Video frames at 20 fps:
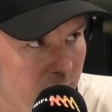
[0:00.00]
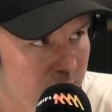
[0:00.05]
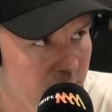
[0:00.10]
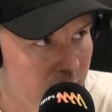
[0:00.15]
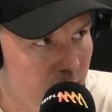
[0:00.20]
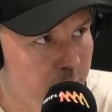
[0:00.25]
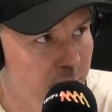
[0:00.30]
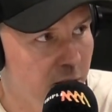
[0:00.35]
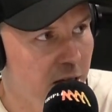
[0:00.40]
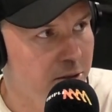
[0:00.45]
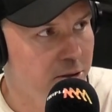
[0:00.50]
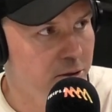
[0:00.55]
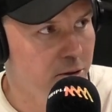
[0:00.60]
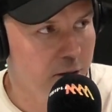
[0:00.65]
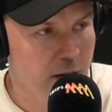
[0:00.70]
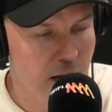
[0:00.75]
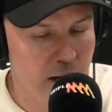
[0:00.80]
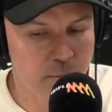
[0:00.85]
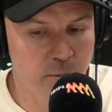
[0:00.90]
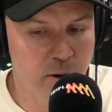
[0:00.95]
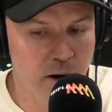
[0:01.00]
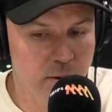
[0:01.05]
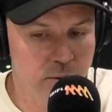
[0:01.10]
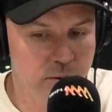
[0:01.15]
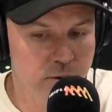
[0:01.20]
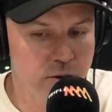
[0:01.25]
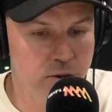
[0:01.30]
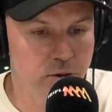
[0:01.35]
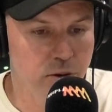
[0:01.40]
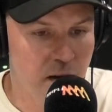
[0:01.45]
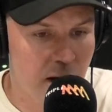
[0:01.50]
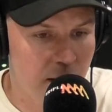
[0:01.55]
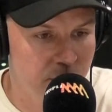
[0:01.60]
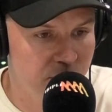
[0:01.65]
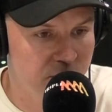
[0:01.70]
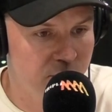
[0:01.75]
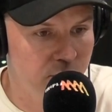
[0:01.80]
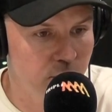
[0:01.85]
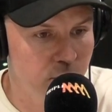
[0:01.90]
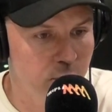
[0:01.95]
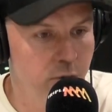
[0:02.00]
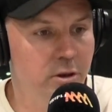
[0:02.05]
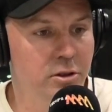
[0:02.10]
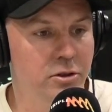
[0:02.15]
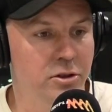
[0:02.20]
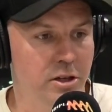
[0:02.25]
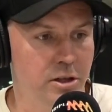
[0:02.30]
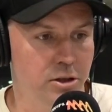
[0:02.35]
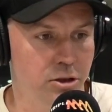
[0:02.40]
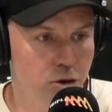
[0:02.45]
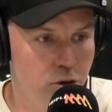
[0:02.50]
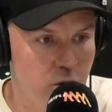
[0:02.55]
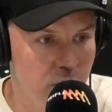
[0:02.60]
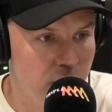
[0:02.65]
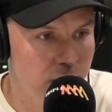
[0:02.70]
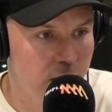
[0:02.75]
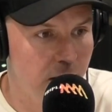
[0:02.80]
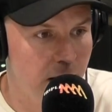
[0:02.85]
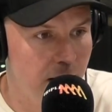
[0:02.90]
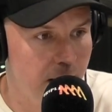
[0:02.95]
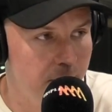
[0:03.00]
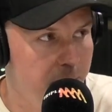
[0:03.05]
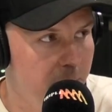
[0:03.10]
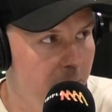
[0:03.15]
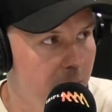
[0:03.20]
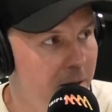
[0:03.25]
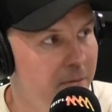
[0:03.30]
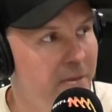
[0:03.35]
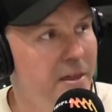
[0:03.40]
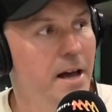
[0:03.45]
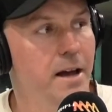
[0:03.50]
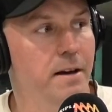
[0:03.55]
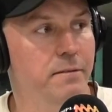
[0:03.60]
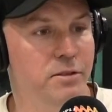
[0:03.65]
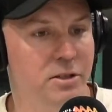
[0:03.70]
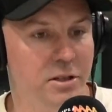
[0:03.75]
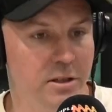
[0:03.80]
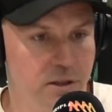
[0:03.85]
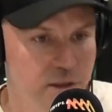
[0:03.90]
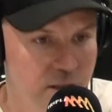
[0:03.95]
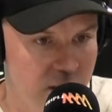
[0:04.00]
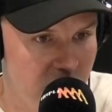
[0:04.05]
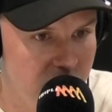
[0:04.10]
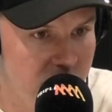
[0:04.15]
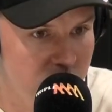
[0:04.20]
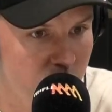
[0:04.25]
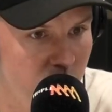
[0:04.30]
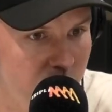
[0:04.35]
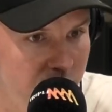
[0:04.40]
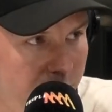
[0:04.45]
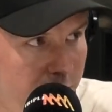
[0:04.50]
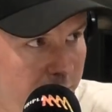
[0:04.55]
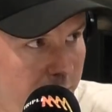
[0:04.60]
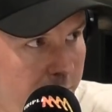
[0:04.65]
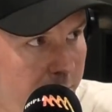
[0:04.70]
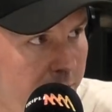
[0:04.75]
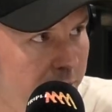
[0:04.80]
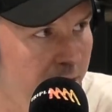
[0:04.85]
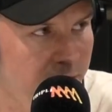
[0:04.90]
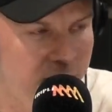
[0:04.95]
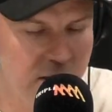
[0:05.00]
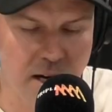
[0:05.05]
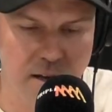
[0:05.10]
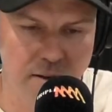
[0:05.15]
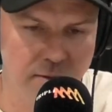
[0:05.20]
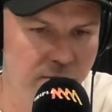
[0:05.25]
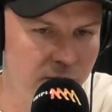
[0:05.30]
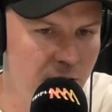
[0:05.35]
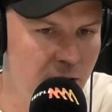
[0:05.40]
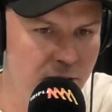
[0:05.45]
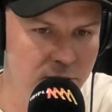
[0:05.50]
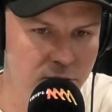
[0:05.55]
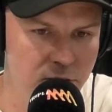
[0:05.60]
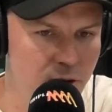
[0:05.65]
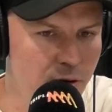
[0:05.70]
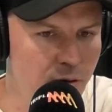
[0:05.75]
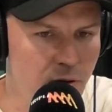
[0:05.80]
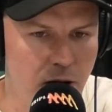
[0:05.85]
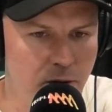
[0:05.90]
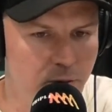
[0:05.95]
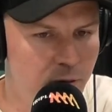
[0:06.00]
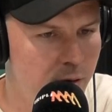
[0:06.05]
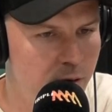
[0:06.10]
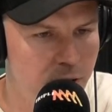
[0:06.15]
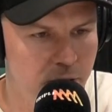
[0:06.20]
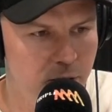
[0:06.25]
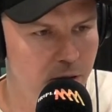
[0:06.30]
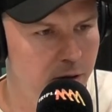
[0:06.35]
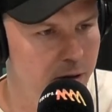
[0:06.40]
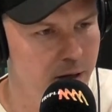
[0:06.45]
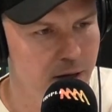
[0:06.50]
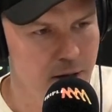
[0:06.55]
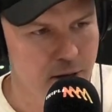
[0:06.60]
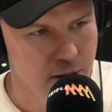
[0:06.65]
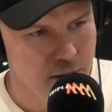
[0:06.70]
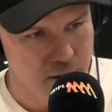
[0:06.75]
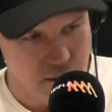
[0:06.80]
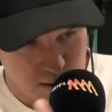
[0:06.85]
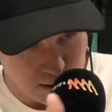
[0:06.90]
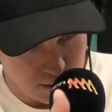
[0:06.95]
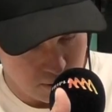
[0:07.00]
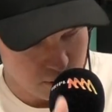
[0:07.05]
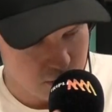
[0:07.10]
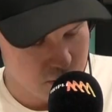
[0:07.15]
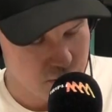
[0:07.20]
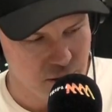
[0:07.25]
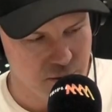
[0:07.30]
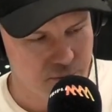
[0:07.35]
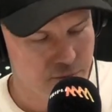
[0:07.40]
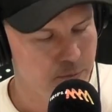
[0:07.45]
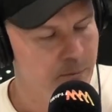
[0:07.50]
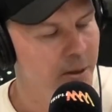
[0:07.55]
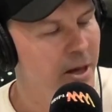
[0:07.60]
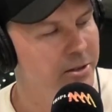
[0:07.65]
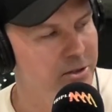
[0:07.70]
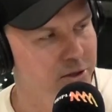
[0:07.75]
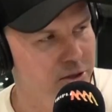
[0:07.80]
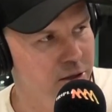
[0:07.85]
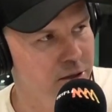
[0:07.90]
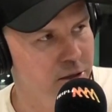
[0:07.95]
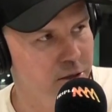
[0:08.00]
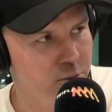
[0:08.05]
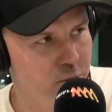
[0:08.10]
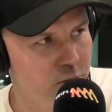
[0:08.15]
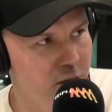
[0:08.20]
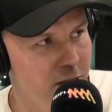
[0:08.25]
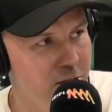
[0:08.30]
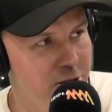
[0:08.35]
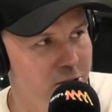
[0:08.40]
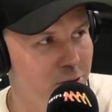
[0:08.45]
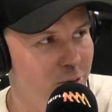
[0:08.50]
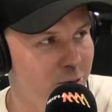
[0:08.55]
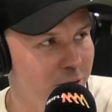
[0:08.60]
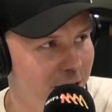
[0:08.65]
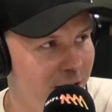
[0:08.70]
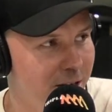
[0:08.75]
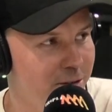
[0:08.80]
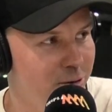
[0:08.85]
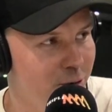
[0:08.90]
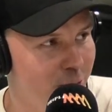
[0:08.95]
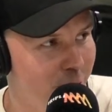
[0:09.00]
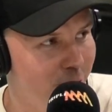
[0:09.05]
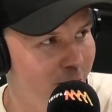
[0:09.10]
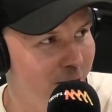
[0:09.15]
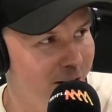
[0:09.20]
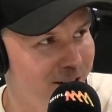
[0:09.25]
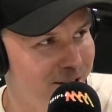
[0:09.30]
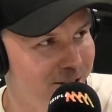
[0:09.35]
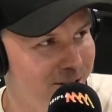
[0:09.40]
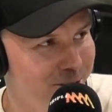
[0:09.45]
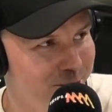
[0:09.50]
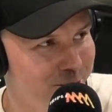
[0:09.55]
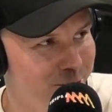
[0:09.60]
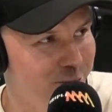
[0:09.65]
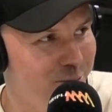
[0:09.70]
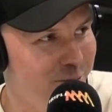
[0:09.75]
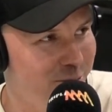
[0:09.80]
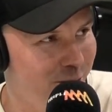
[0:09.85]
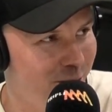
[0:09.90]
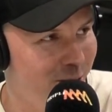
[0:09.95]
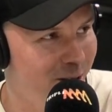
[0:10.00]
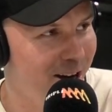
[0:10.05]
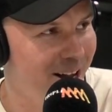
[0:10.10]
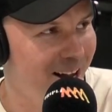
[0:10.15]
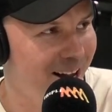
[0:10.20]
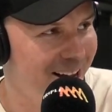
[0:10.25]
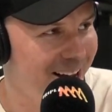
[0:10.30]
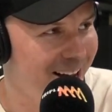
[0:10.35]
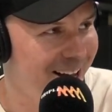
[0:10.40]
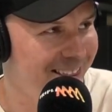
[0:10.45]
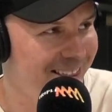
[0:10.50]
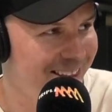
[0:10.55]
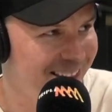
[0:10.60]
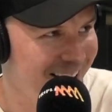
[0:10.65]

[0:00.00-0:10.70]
young blokes like Adam Reynolds who come through, it's a junior club, they have success with them, they take the fans on a great ride. Like, you could see from those scenes when he scored that try on Good Friday out